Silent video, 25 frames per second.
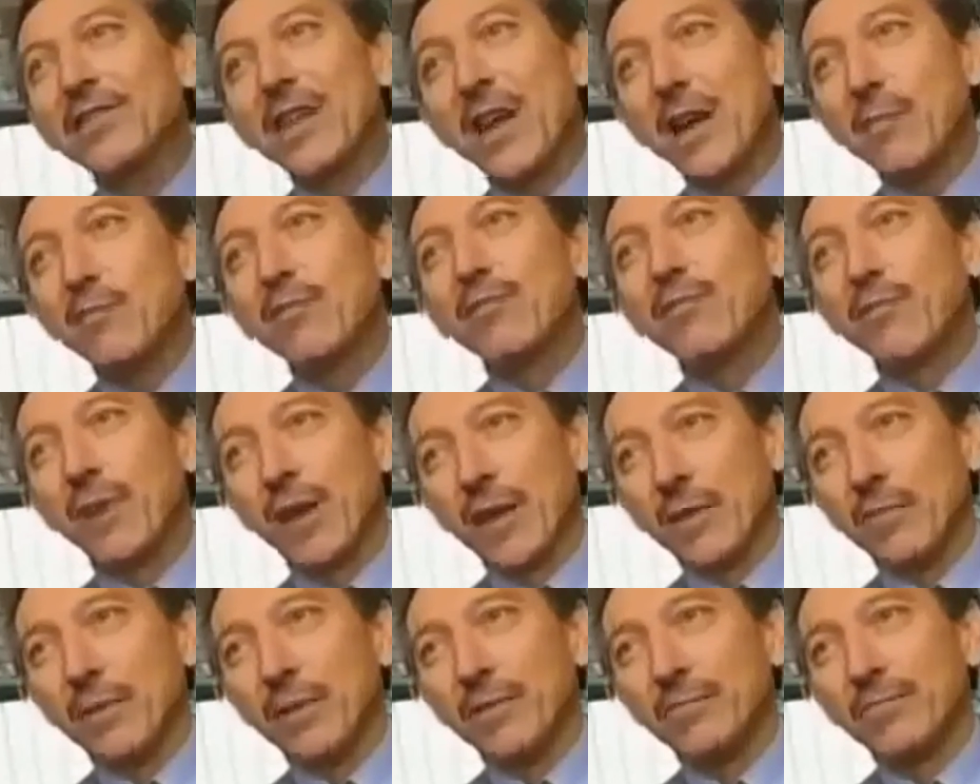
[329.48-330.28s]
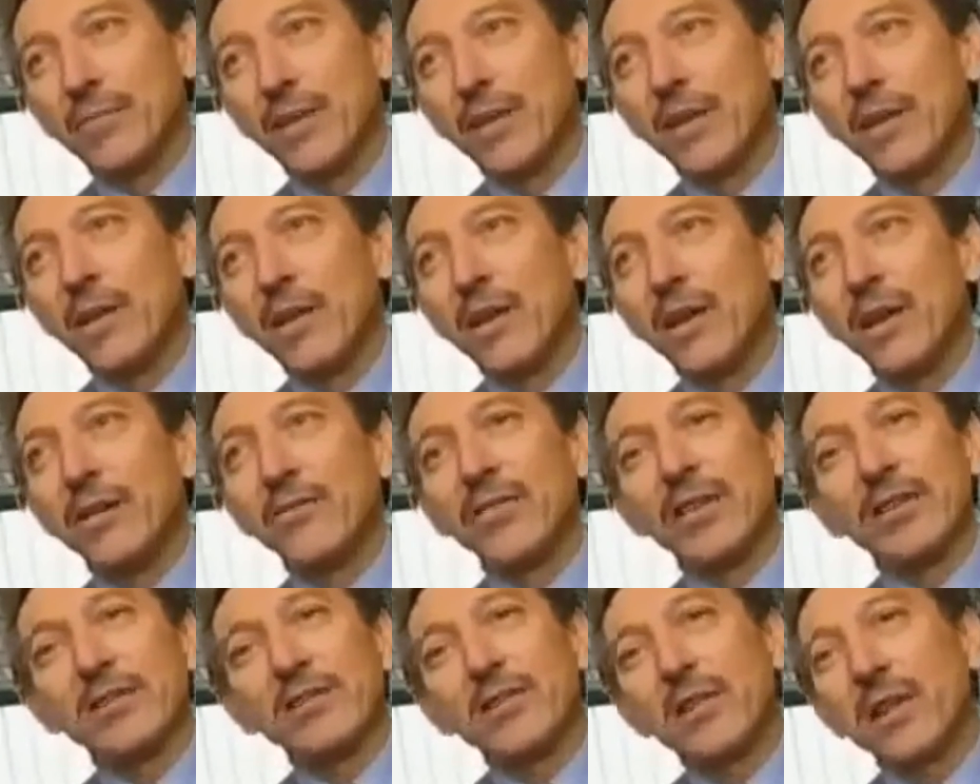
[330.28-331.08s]
This is carbon fiber,
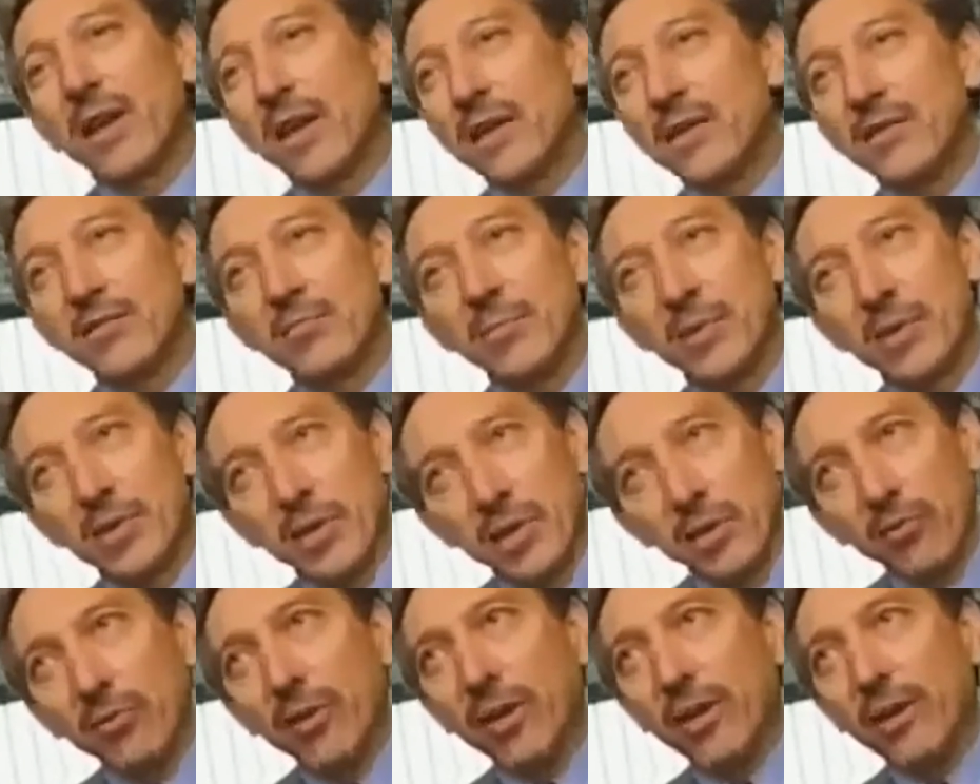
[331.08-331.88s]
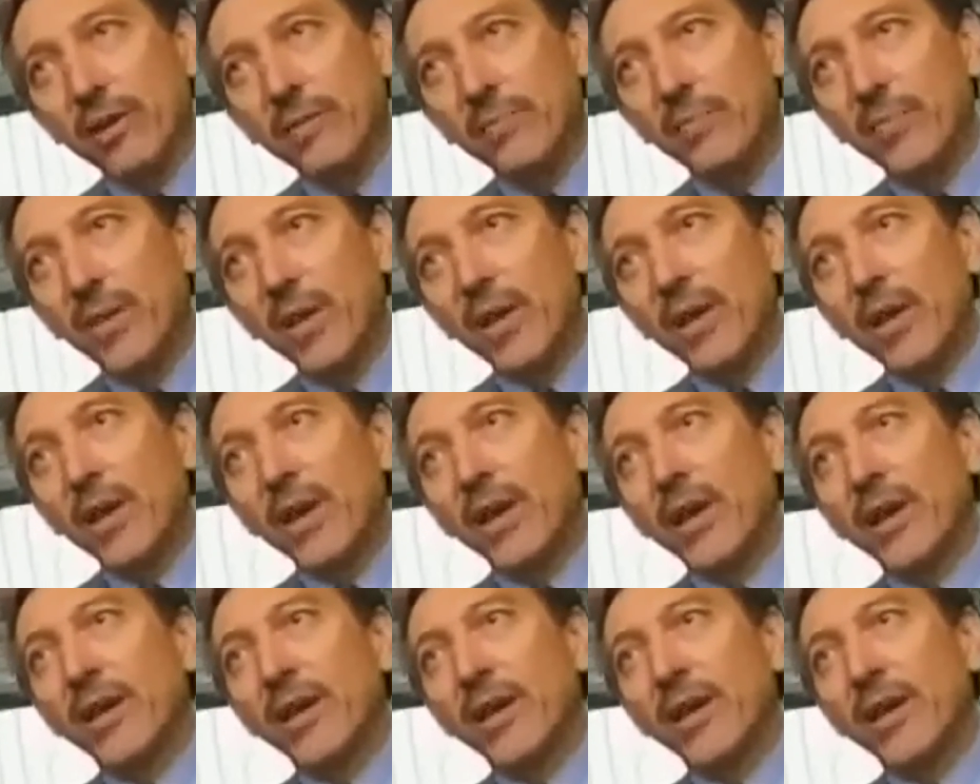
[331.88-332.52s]
and that's the lightest material.